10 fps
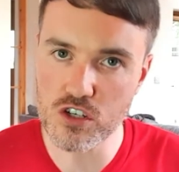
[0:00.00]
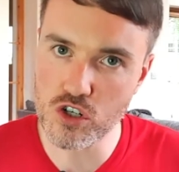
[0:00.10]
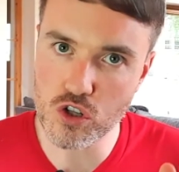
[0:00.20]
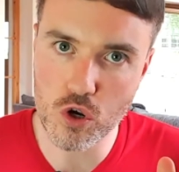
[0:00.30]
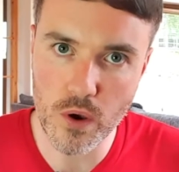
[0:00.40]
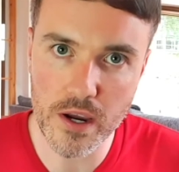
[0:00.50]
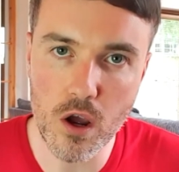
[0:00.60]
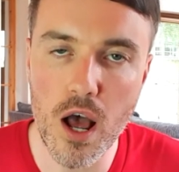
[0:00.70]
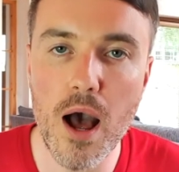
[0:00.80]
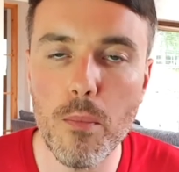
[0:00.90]
just a
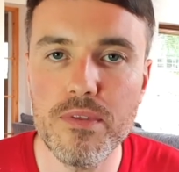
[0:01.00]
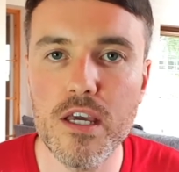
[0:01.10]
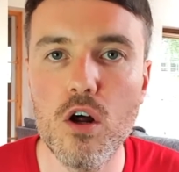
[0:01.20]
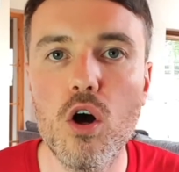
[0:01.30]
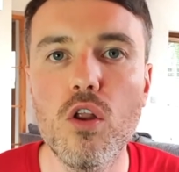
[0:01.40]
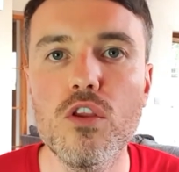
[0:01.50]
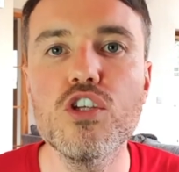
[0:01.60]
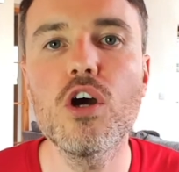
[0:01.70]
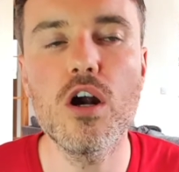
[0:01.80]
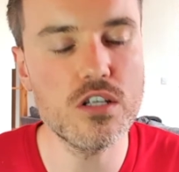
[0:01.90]
quick update on the
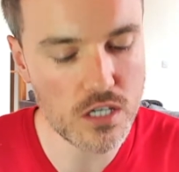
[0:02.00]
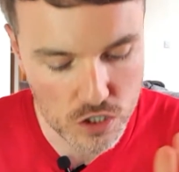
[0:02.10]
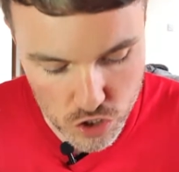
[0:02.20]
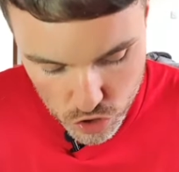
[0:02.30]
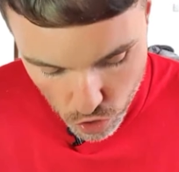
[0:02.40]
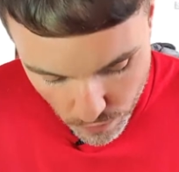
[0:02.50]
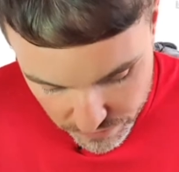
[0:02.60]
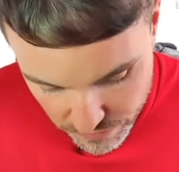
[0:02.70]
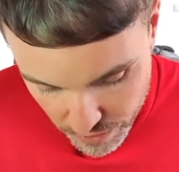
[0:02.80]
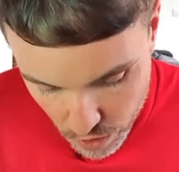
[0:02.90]
charts. It's just a quick
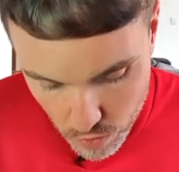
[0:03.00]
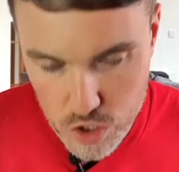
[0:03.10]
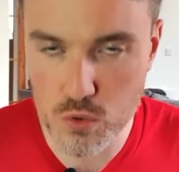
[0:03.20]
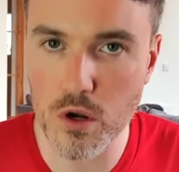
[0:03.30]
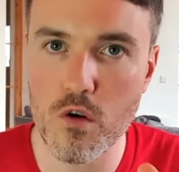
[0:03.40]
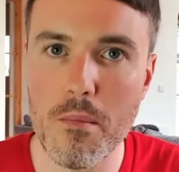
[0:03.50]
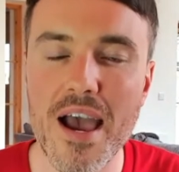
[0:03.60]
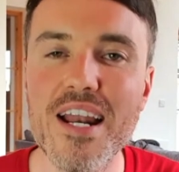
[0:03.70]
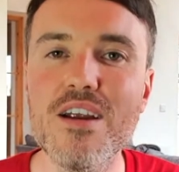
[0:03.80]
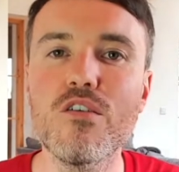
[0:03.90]
video. I just want to
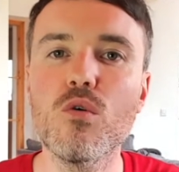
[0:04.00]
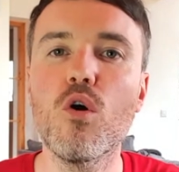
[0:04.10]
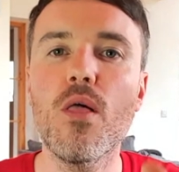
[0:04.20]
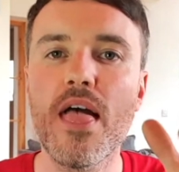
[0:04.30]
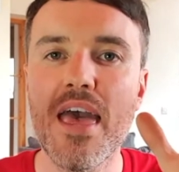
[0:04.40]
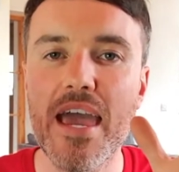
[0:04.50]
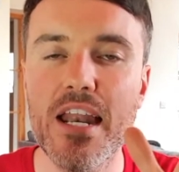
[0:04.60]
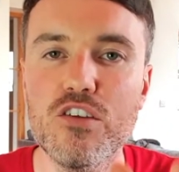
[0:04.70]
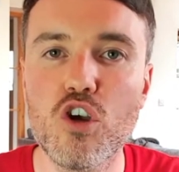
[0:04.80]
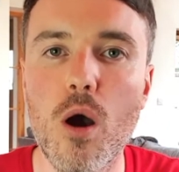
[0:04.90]
remind everyone it
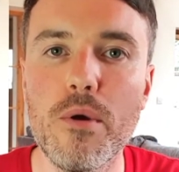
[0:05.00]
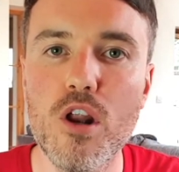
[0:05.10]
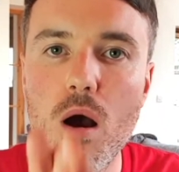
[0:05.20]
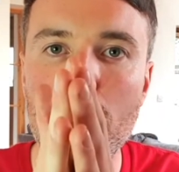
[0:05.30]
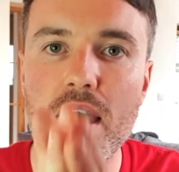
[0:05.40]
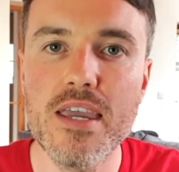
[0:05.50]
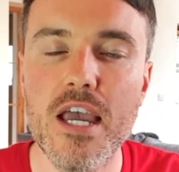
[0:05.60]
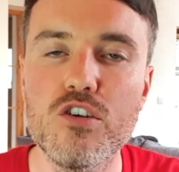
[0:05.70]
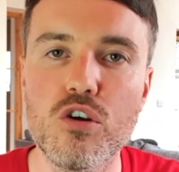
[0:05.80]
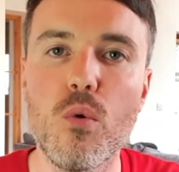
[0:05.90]
is coming up.
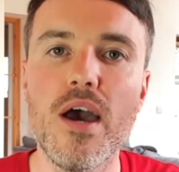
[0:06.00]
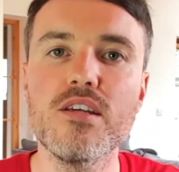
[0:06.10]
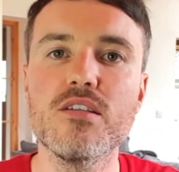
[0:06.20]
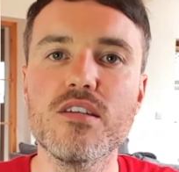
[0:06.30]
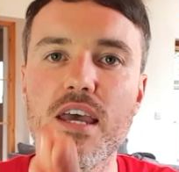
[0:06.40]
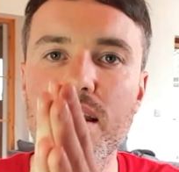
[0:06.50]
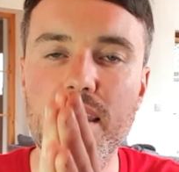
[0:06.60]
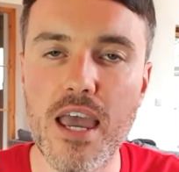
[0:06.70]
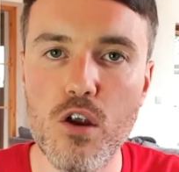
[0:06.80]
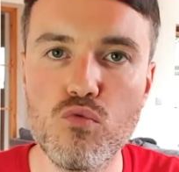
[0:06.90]
Get your questions in,
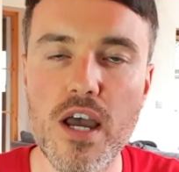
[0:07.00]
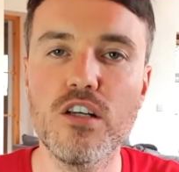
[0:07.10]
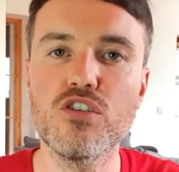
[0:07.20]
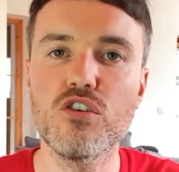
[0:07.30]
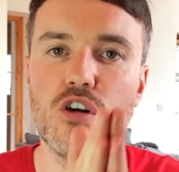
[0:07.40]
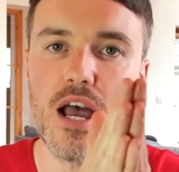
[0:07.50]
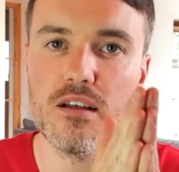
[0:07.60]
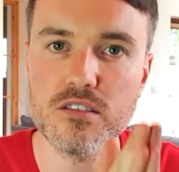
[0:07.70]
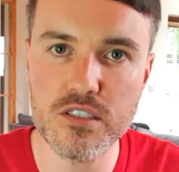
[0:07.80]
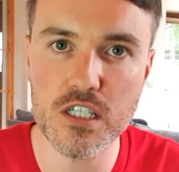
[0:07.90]
get registered.
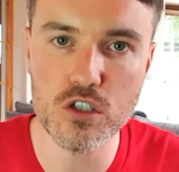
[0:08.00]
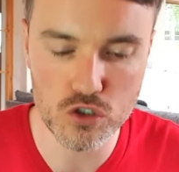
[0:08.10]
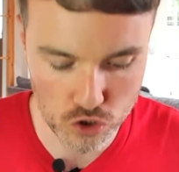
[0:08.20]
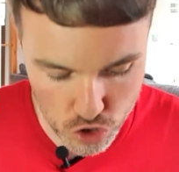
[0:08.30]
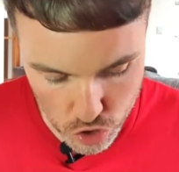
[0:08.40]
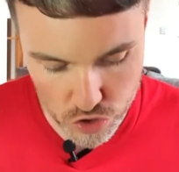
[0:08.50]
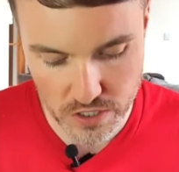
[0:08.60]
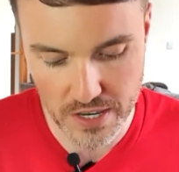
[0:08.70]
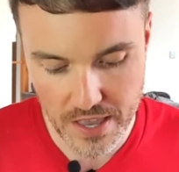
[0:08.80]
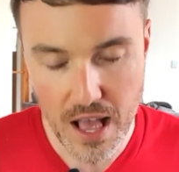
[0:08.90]
I'll see you on
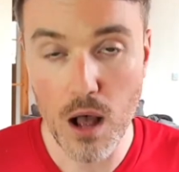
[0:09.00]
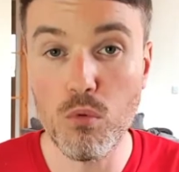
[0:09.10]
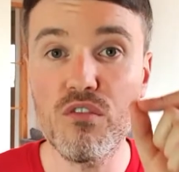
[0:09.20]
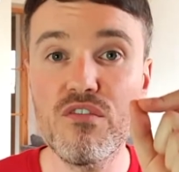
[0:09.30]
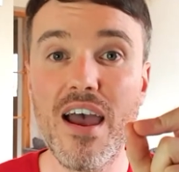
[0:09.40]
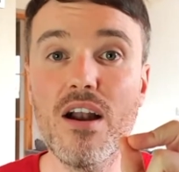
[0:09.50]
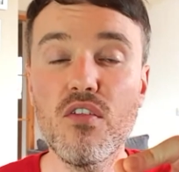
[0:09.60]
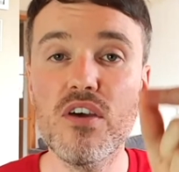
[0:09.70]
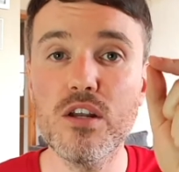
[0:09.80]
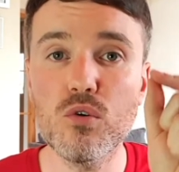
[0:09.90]
Tuesday. And one final
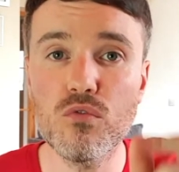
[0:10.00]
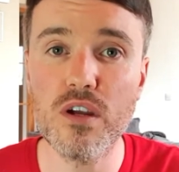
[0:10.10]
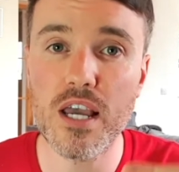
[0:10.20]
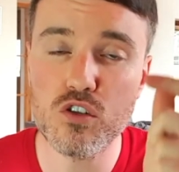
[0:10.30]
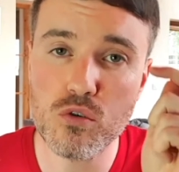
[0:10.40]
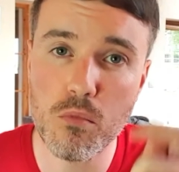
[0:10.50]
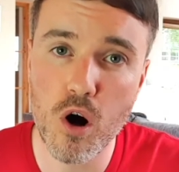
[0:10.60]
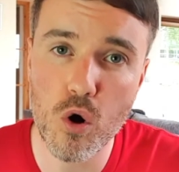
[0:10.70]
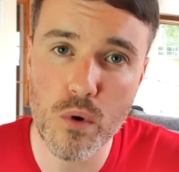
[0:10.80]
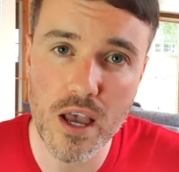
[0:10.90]
thing, don't forget,
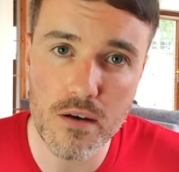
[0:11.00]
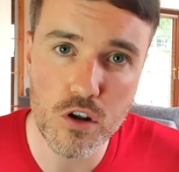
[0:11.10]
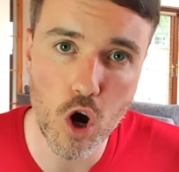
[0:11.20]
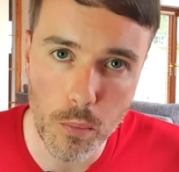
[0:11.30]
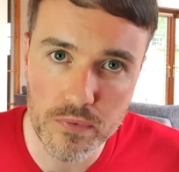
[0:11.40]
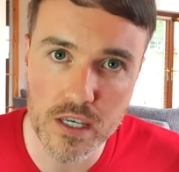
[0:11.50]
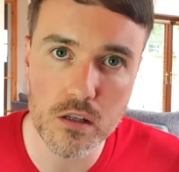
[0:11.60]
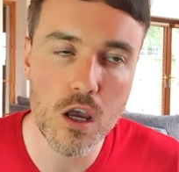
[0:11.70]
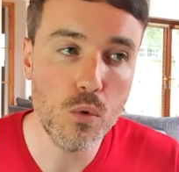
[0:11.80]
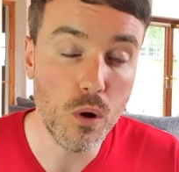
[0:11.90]
tomorrow we have an
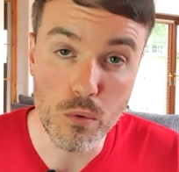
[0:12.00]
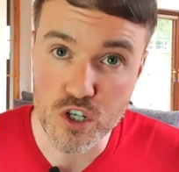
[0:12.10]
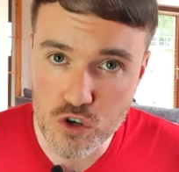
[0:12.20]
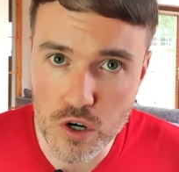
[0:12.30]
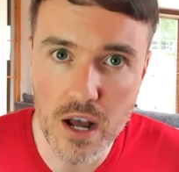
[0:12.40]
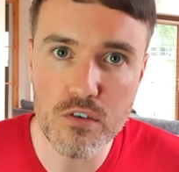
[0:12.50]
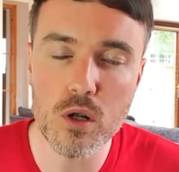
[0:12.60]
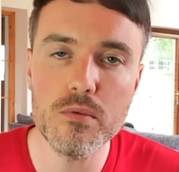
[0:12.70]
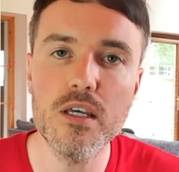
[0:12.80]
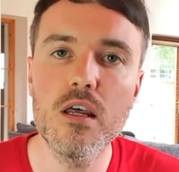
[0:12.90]
update. Well, we should have an
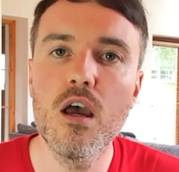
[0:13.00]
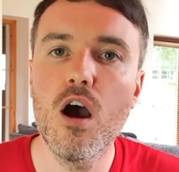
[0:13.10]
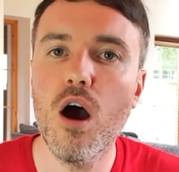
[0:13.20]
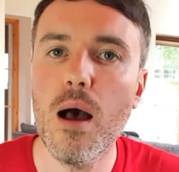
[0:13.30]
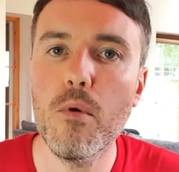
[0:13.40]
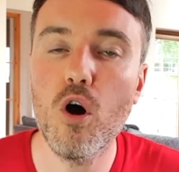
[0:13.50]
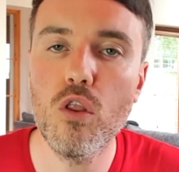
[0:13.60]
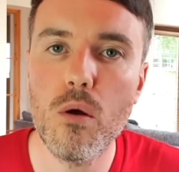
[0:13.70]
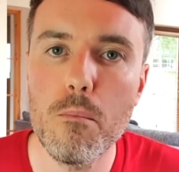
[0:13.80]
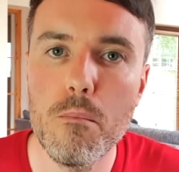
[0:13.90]
update
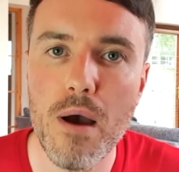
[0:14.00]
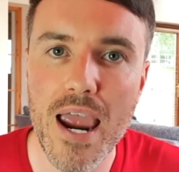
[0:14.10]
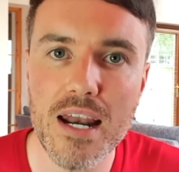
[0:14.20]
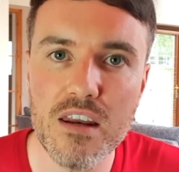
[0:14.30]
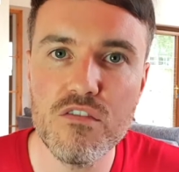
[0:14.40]
on mining